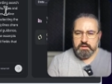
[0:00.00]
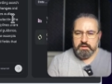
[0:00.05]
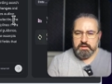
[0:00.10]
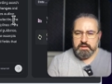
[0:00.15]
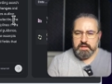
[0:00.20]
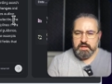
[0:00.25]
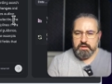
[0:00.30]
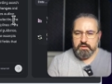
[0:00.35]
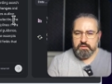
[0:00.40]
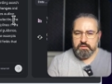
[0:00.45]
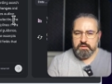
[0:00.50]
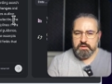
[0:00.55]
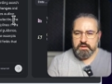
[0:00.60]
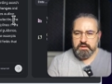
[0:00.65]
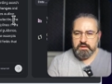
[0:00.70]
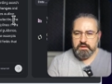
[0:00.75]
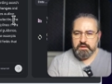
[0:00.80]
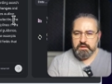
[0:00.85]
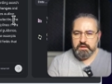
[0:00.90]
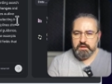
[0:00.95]
Now,
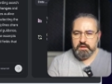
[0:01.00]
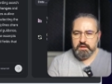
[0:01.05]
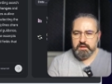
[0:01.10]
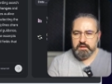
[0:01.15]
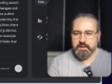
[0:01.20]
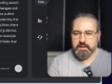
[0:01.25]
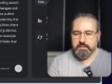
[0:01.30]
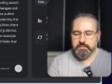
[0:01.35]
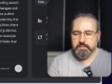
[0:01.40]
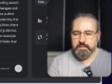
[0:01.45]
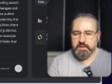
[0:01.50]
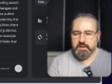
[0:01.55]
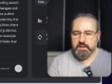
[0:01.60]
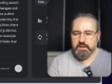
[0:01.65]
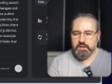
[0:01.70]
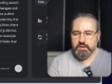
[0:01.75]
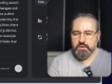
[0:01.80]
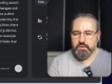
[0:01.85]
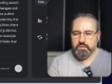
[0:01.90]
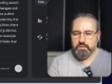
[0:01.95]
uh, let me
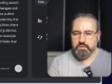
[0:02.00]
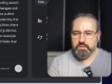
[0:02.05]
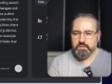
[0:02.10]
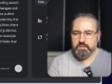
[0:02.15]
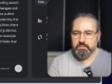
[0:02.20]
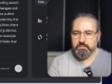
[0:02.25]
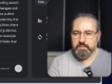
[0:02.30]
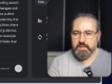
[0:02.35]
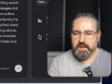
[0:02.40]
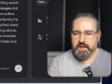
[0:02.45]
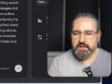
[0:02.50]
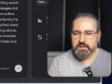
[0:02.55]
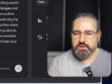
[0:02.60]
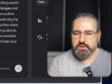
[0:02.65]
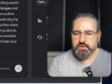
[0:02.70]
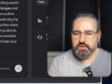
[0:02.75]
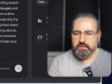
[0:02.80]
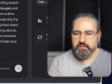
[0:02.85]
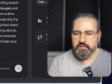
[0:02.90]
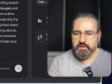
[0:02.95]
go back
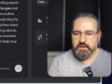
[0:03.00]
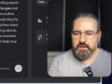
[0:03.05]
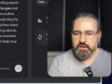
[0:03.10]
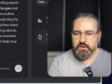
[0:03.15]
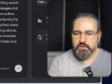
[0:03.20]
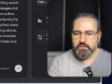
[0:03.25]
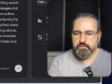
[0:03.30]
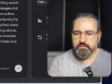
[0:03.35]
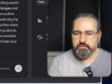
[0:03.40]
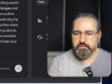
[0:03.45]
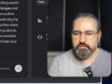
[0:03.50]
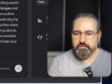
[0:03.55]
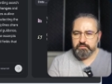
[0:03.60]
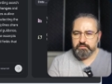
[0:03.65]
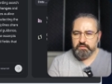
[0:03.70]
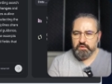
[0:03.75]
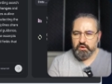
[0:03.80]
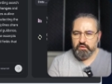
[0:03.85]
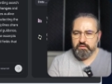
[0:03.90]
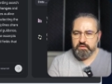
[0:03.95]
to the video
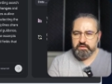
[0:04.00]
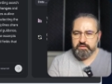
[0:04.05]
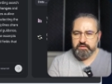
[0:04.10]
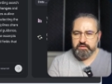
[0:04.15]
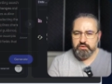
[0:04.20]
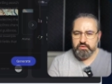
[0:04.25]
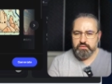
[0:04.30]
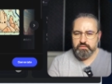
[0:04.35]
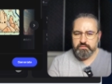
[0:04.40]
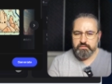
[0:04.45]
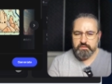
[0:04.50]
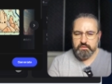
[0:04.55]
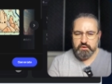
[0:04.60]
overview.